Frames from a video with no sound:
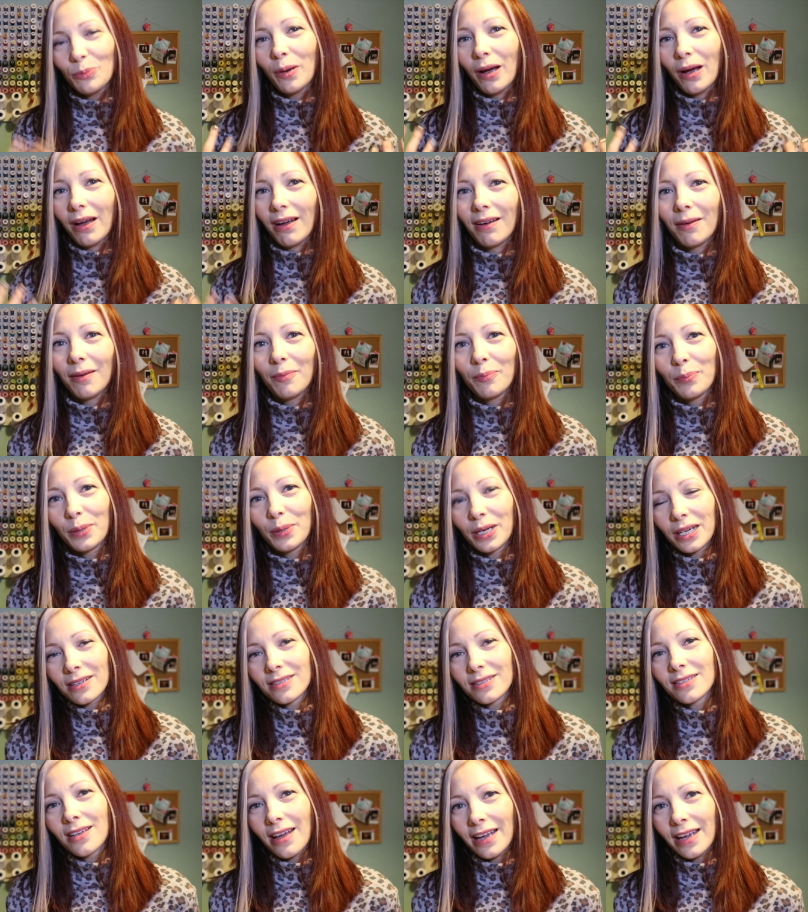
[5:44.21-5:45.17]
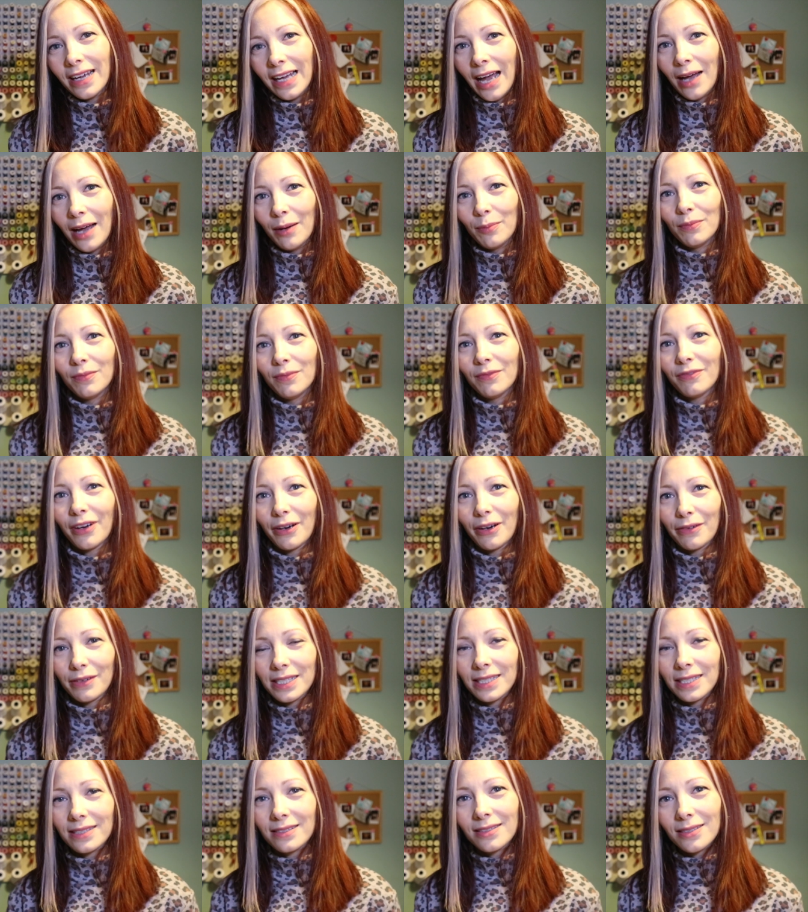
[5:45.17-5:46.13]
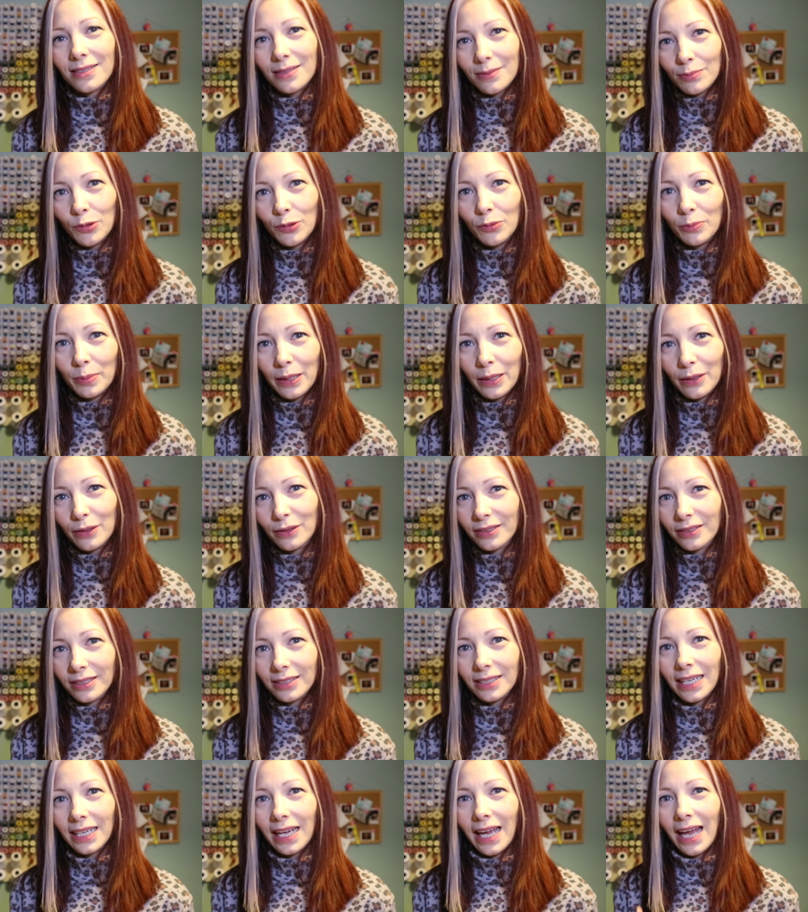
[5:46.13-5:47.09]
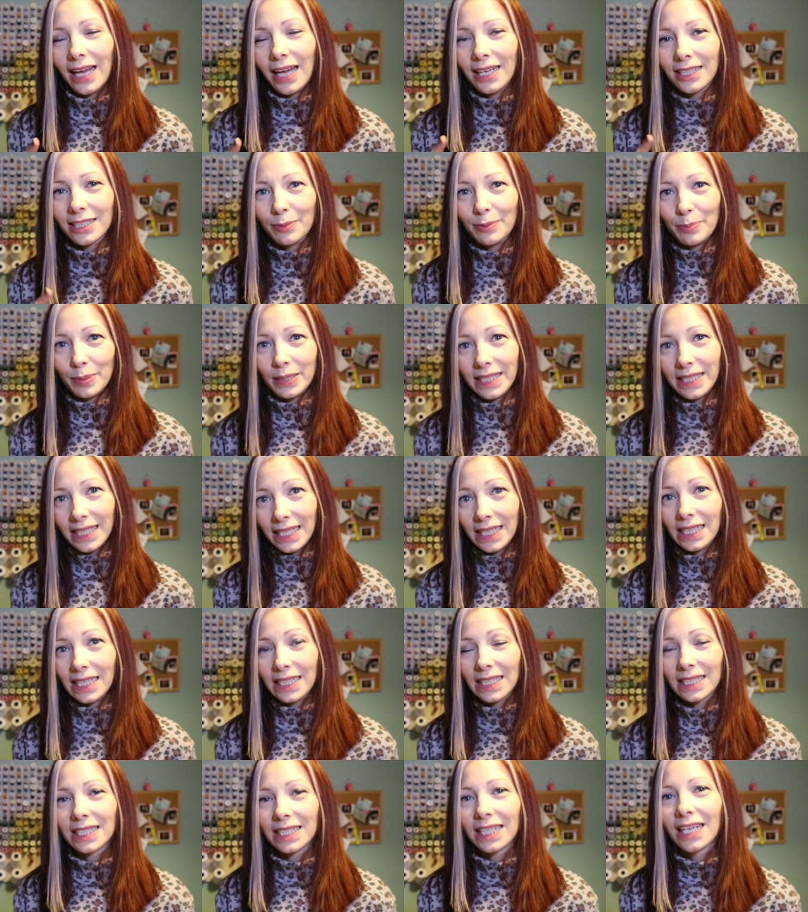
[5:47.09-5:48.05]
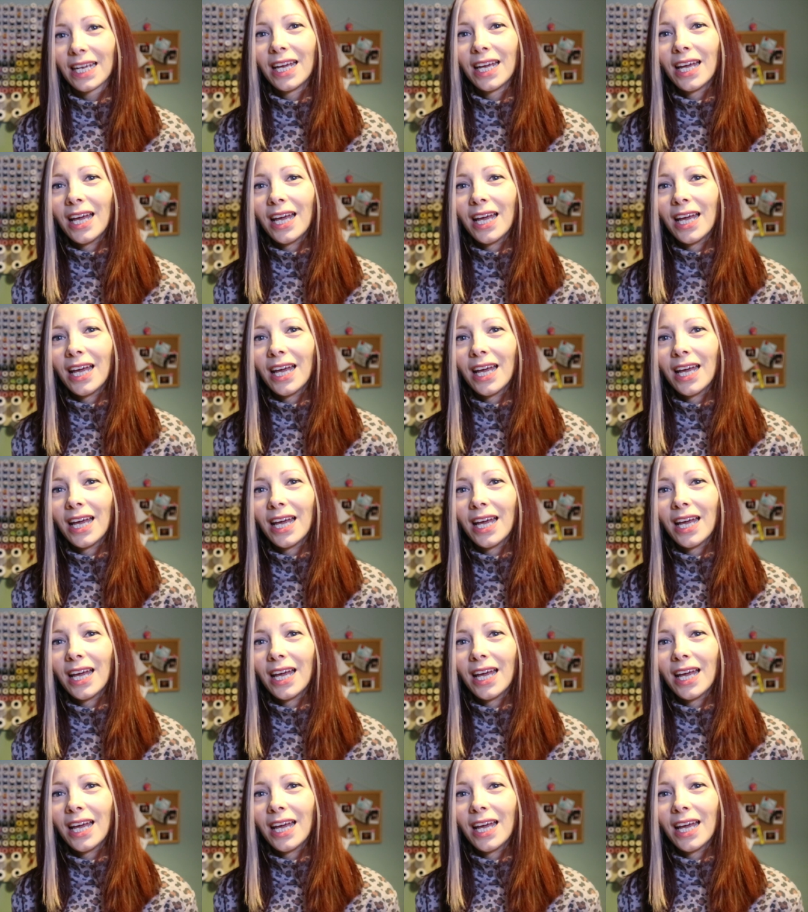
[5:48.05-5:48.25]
but because I am very small built and petite,